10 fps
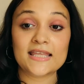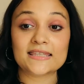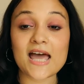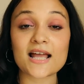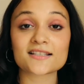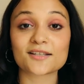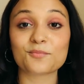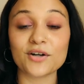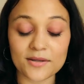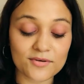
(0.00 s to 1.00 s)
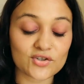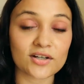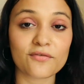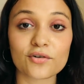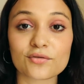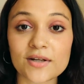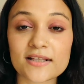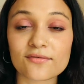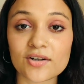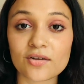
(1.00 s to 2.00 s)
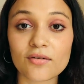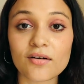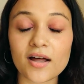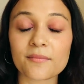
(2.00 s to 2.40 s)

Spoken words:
that's pretty much it for today's video.